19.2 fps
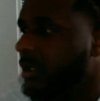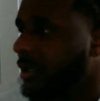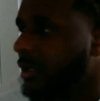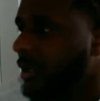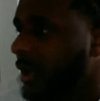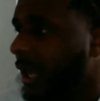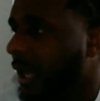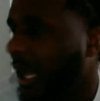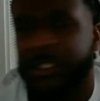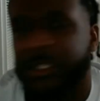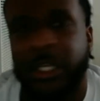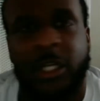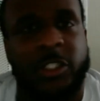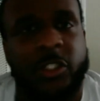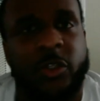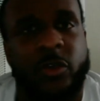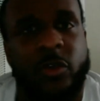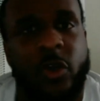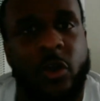I thought you
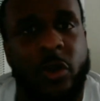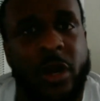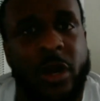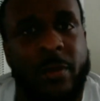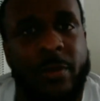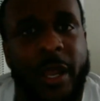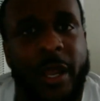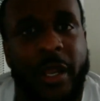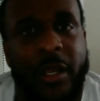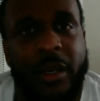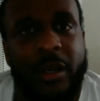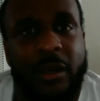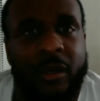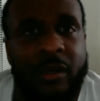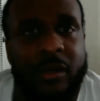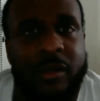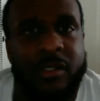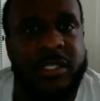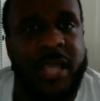were going to come back
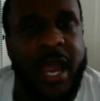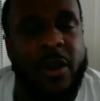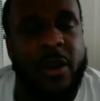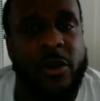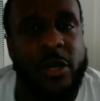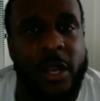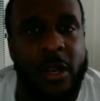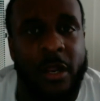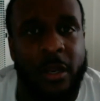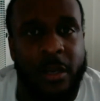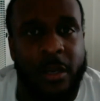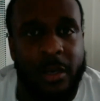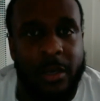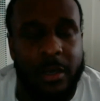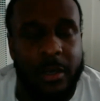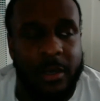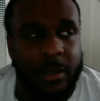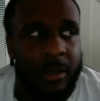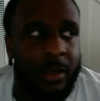Saturday.
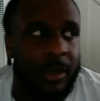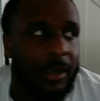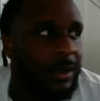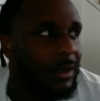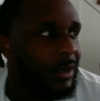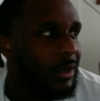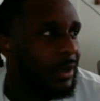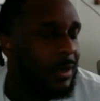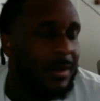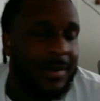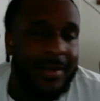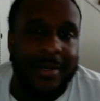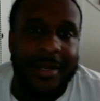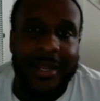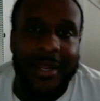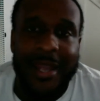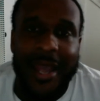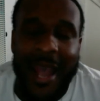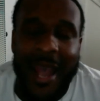
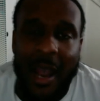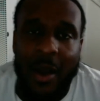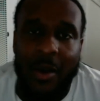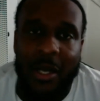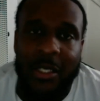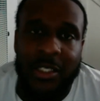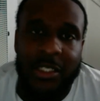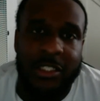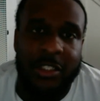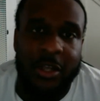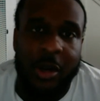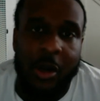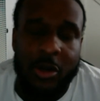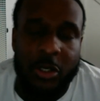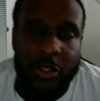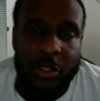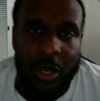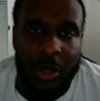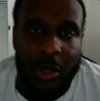Nigga, how? I just told you
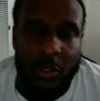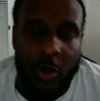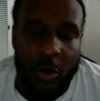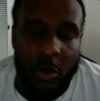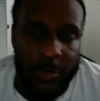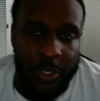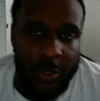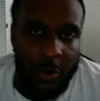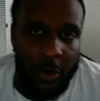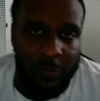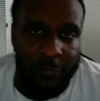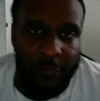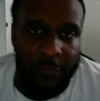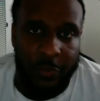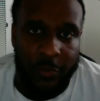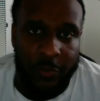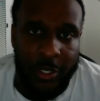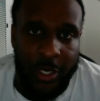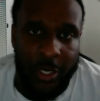I was going to be going for
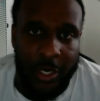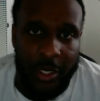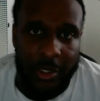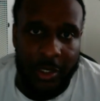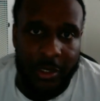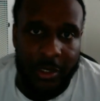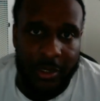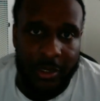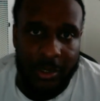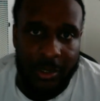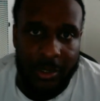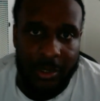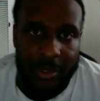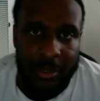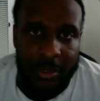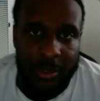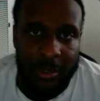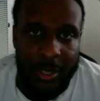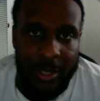3 days.
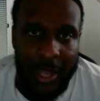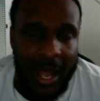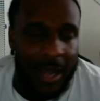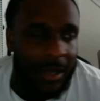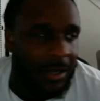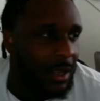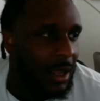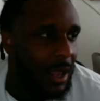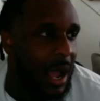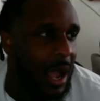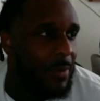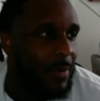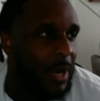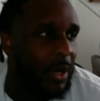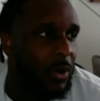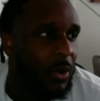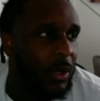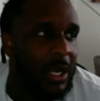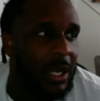How am I going
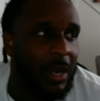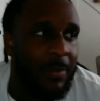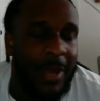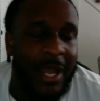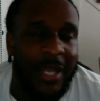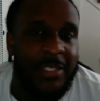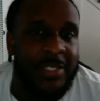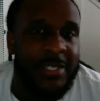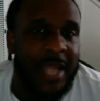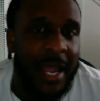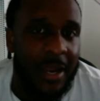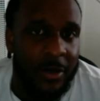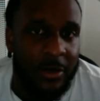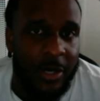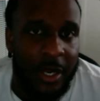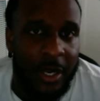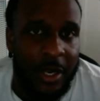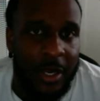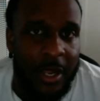to come back
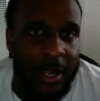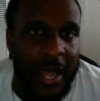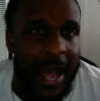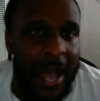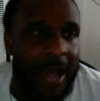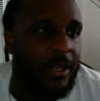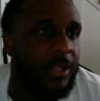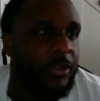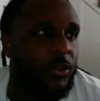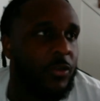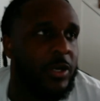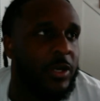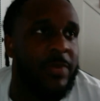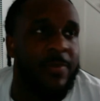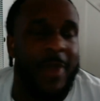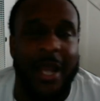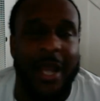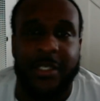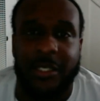Saturday? How did 3
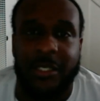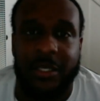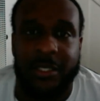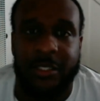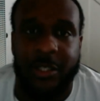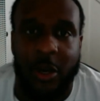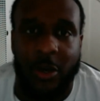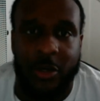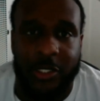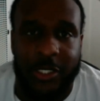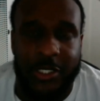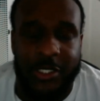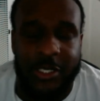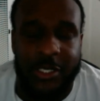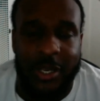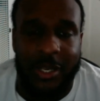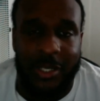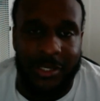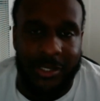magically turn to
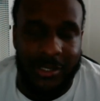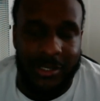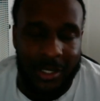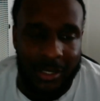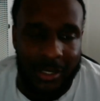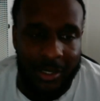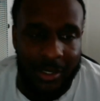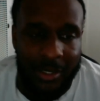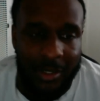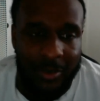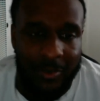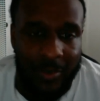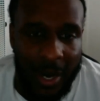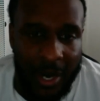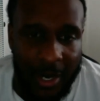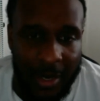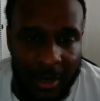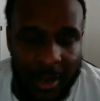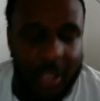6, right?
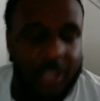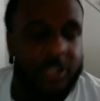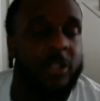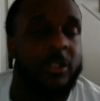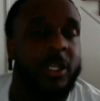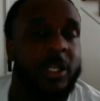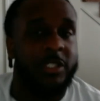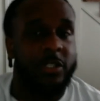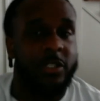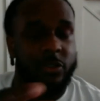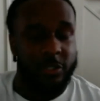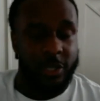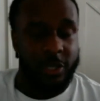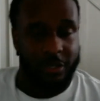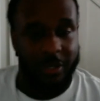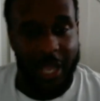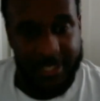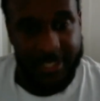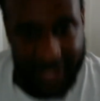So let's use their
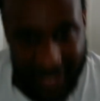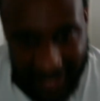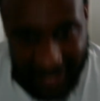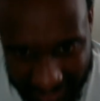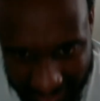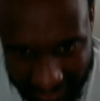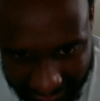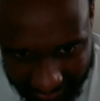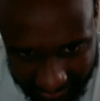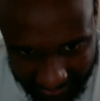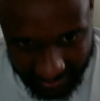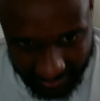logic against them.